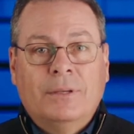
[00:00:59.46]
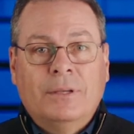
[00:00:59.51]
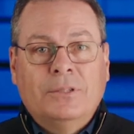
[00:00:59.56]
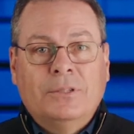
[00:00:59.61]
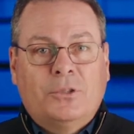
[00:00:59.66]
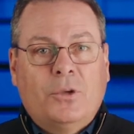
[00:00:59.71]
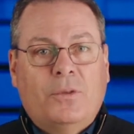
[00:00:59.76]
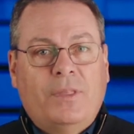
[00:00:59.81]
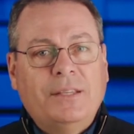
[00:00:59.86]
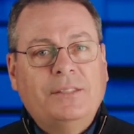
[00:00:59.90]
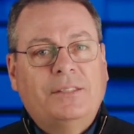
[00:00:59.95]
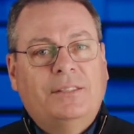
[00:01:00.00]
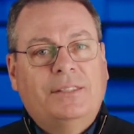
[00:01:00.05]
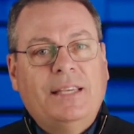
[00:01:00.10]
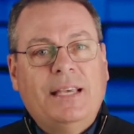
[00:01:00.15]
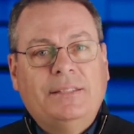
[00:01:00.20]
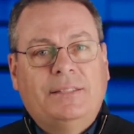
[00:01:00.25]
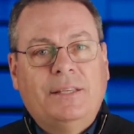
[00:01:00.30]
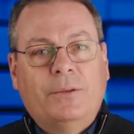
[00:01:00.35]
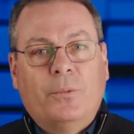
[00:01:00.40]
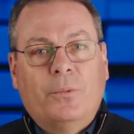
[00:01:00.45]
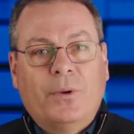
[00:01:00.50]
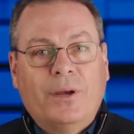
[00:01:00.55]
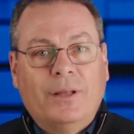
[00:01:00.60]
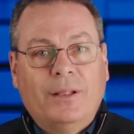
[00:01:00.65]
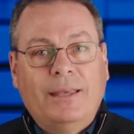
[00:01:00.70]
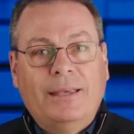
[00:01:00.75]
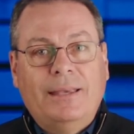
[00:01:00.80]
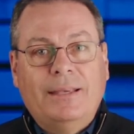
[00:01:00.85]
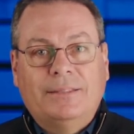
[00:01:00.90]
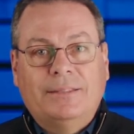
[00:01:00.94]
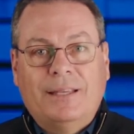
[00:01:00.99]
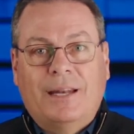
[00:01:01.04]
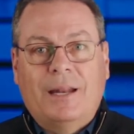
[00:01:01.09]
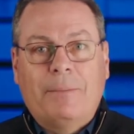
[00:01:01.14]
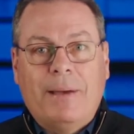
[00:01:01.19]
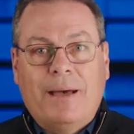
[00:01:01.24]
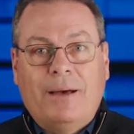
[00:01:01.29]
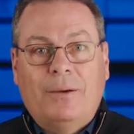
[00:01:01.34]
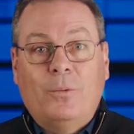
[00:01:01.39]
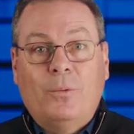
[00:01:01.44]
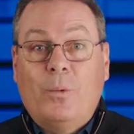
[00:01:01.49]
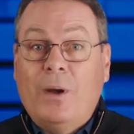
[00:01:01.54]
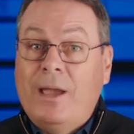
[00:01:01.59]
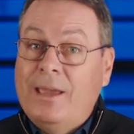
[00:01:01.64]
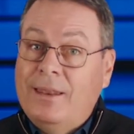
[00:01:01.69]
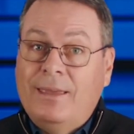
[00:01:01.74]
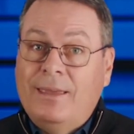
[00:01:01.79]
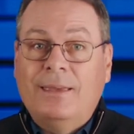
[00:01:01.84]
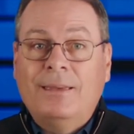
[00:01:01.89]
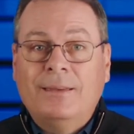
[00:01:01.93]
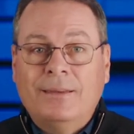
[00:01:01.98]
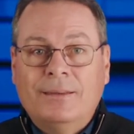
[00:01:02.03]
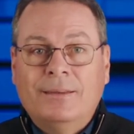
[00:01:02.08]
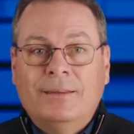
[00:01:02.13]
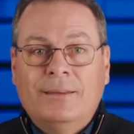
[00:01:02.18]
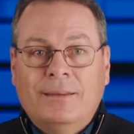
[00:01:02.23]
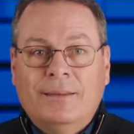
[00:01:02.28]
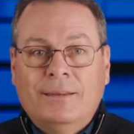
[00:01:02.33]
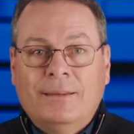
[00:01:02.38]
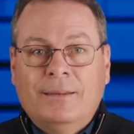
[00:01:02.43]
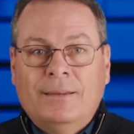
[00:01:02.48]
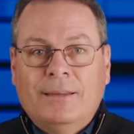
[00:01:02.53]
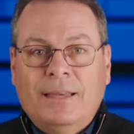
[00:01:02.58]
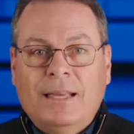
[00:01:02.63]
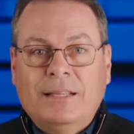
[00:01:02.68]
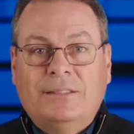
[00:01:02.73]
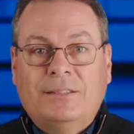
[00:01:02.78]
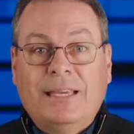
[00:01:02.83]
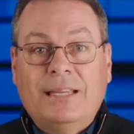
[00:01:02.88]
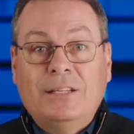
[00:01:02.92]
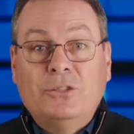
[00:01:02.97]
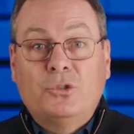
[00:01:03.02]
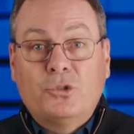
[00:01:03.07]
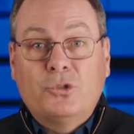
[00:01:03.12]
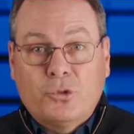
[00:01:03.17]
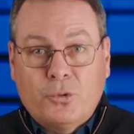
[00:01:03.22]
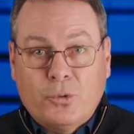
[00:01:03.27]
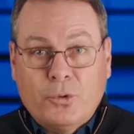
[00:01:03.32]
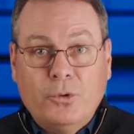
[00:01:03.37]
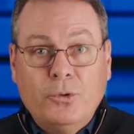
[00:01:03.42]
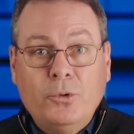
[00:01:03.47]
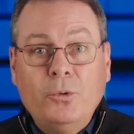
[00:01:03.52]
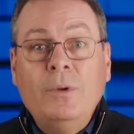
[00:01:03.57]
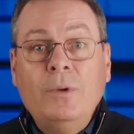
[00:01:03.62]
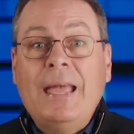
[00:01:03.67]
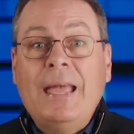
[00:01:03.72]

So this season really isn't about waiting, it's in true